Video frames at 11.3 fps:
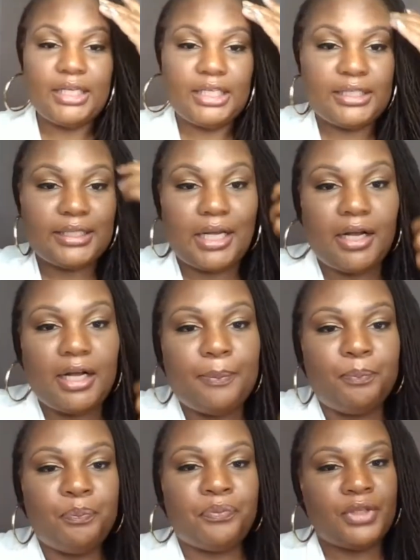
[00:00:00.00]
is
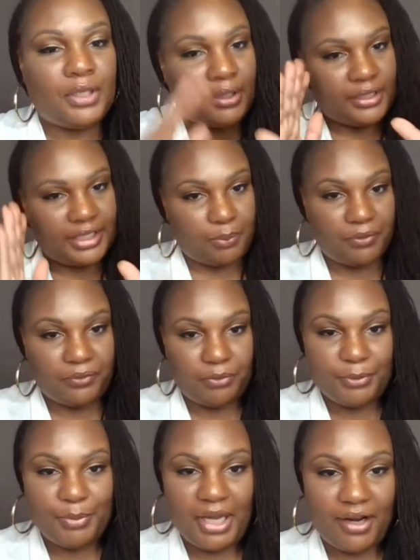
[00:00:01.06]
separate from
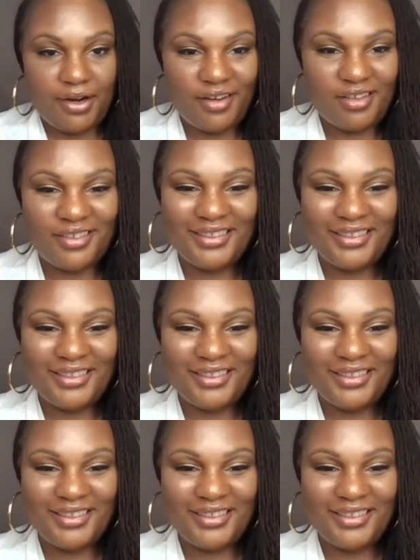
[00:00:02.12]
repair.